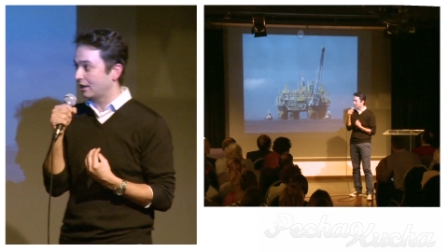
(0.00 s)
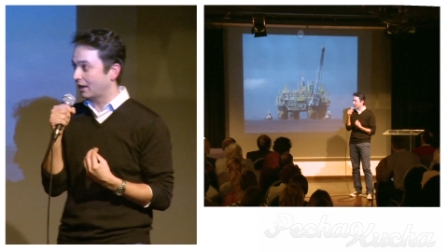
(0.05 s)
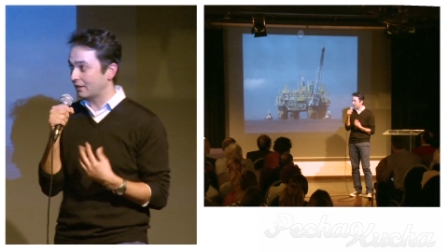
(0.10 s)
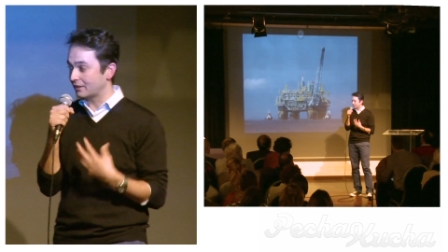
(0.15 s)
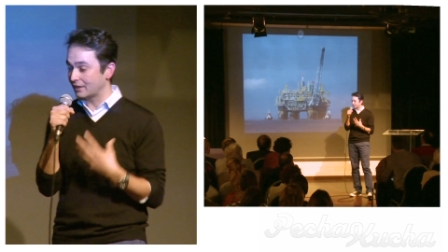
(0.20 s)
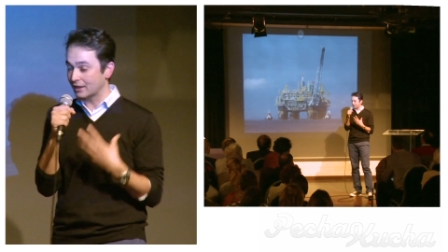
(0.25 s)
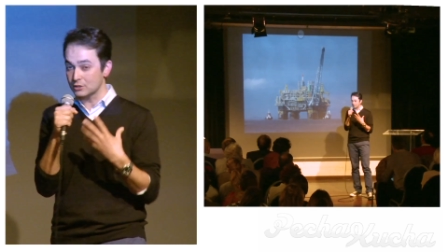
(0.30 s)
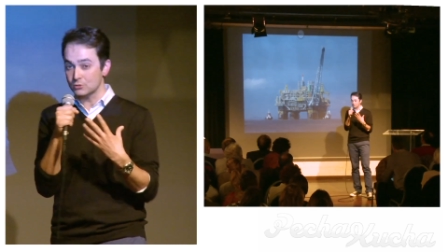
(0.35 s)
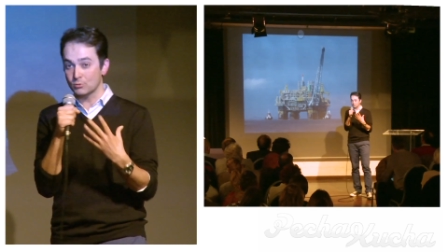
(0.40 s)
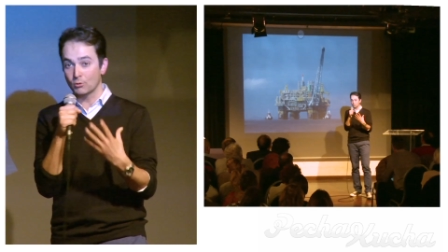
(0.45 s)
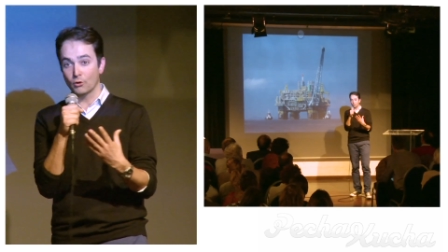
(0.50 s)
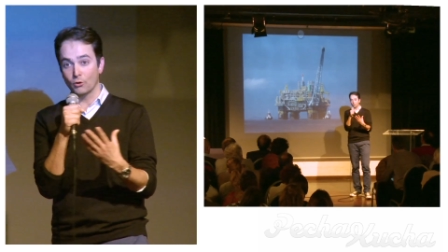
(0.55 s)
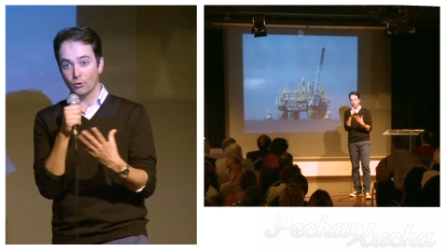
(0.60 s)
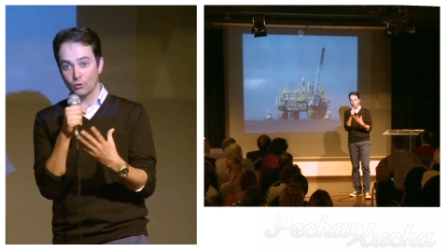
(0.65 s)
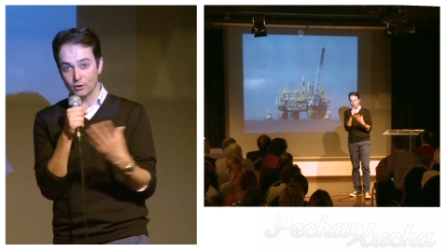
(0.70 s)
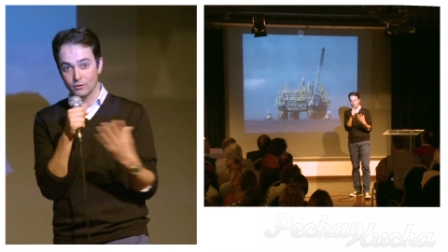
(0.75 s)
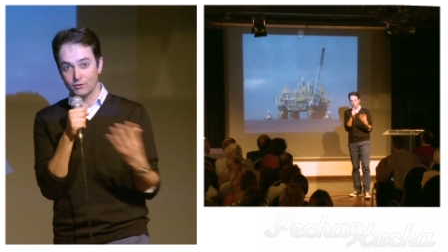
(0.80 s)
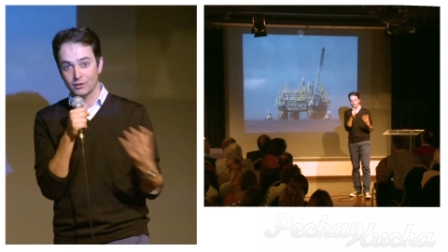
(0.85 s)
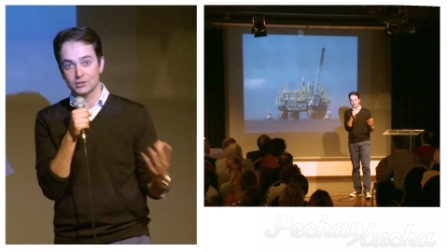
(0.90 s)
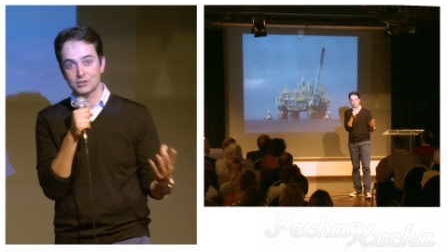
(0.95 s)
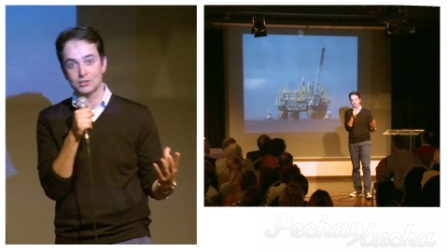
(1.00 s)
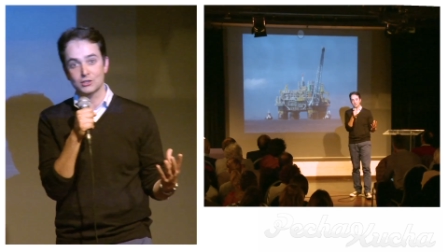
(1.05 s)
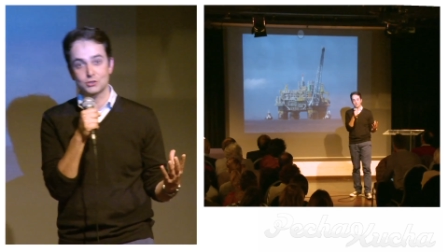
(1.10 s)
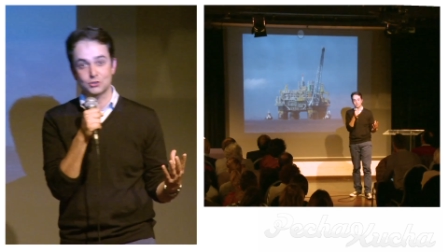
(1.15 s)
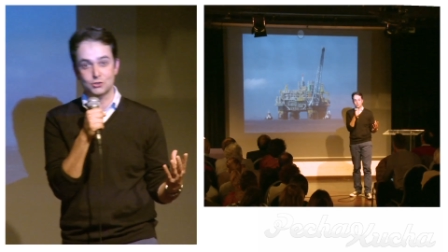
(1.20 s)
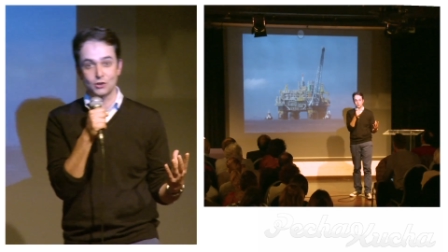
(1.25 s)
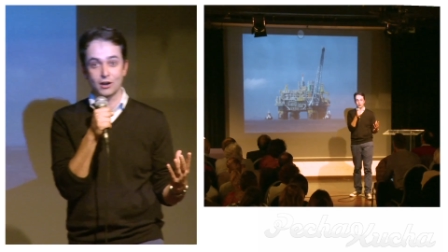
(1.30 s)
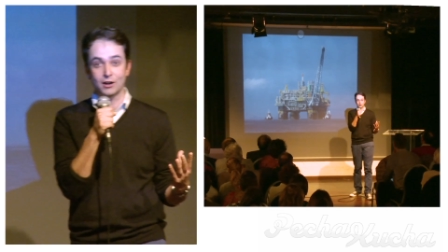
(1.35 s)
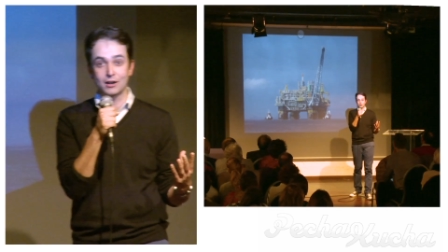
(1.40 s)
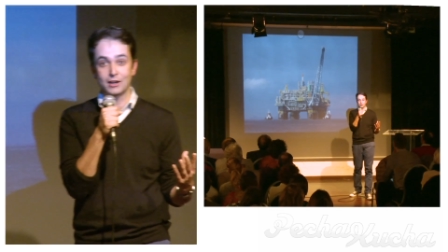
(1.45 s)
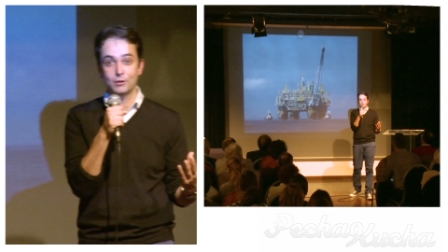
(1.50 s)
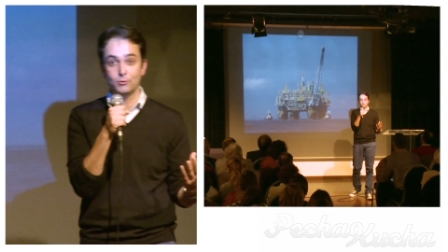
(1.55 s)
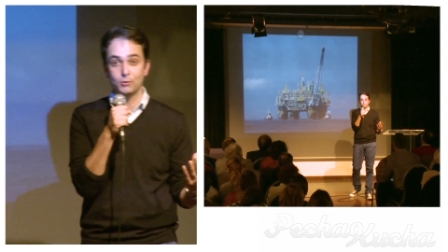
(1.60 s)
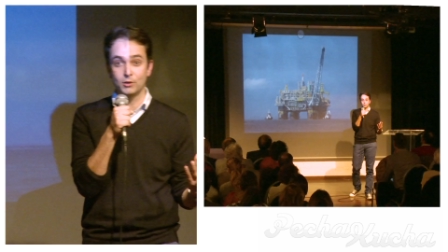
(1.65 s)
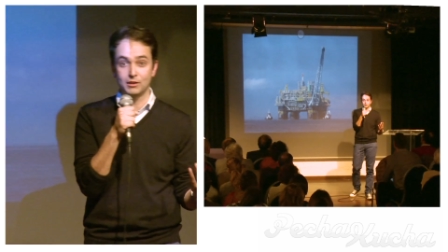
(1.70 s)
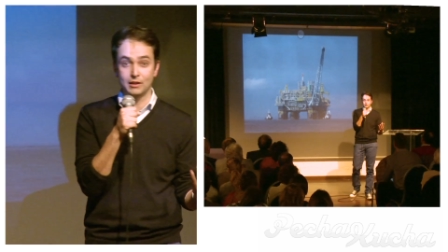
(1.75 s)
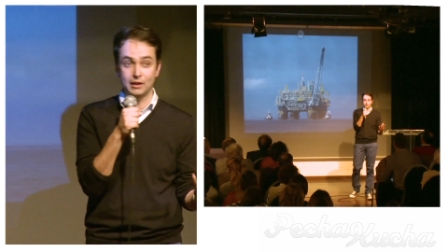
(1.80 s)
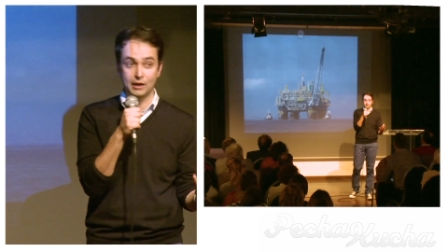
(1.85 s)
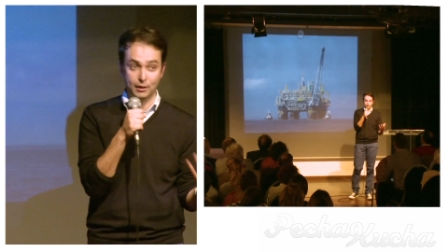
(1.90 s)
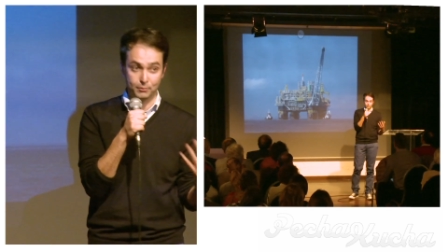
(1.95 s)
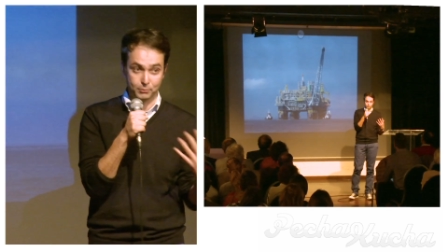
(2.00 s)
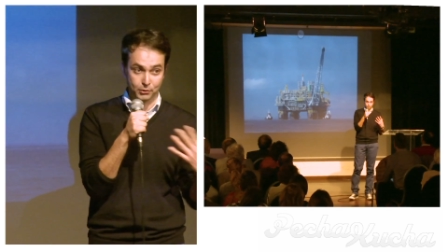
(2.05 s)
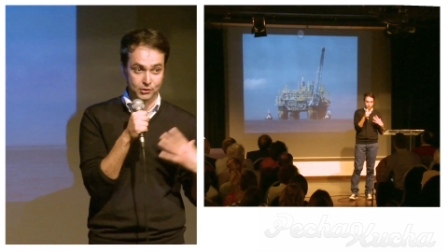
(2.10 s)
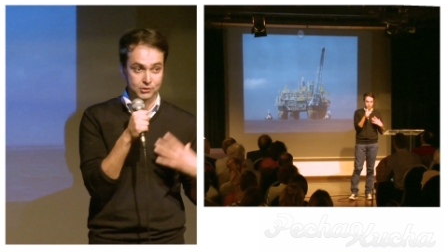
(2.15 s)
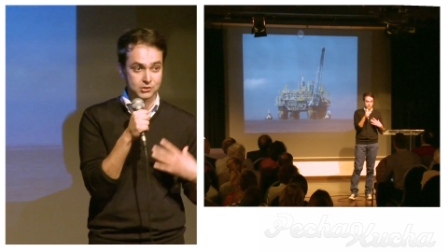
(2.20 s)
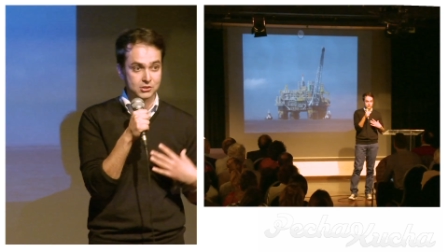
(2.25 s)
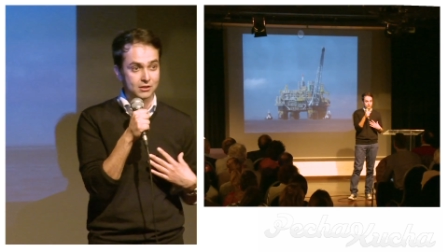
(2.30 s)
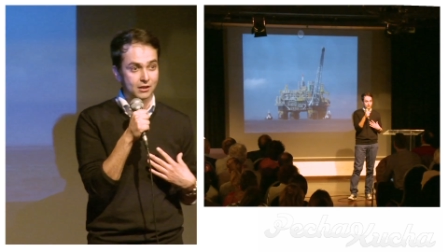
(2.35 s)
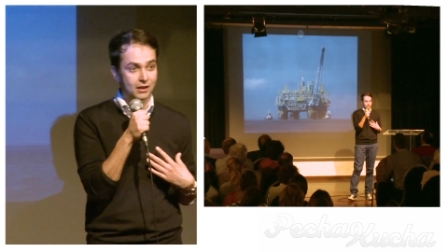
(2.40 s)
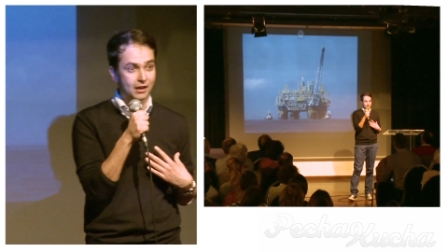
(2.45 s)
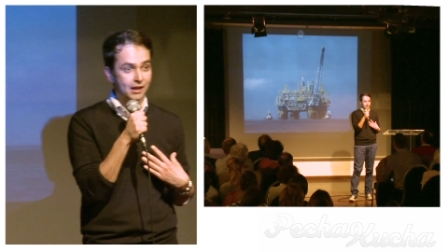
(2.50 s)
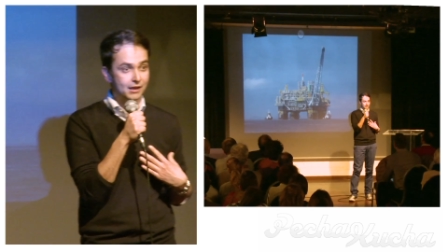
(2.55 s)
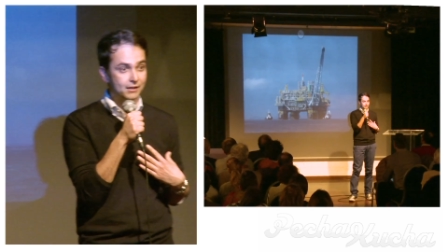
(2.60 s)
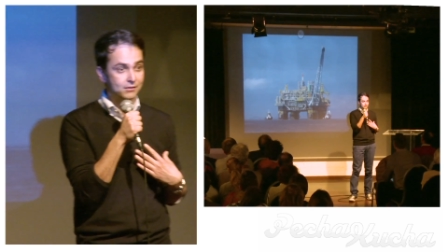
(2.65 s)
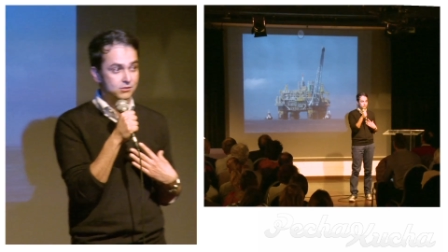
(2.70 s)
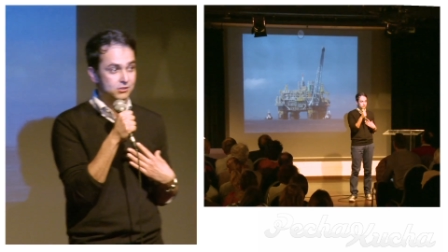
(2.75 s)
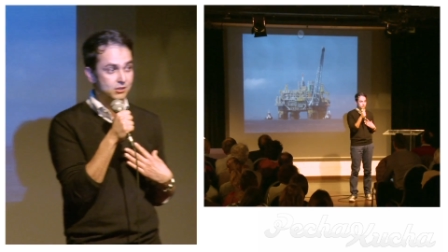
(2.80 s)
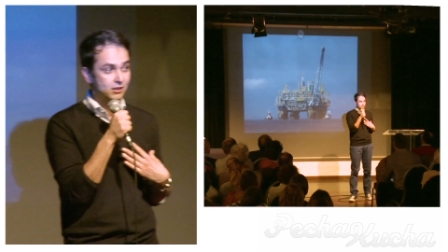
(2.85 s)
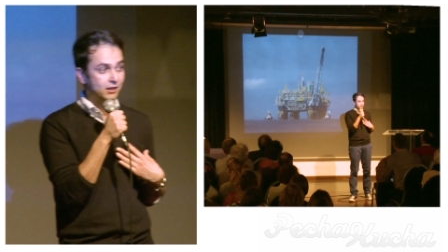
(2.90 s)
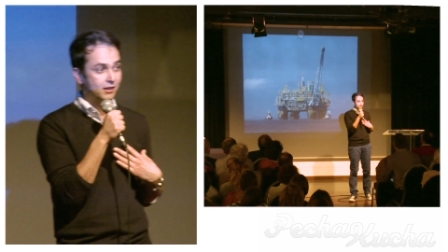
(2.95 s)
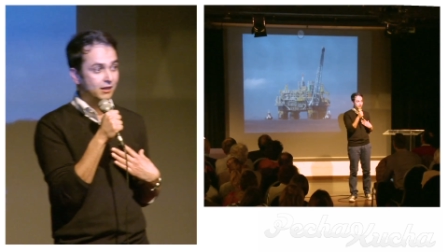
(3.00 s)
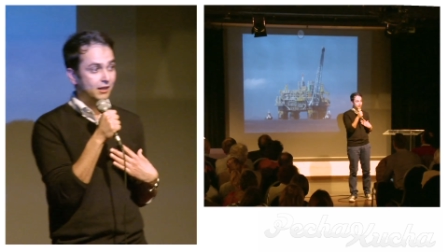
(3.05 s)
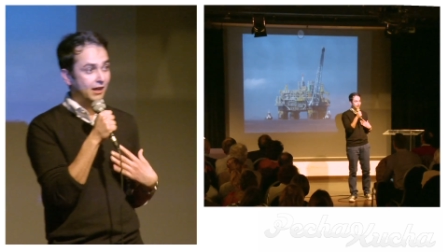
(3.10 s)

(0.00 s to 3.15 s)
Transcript: And that's what all of us are struggling with in our personal lives,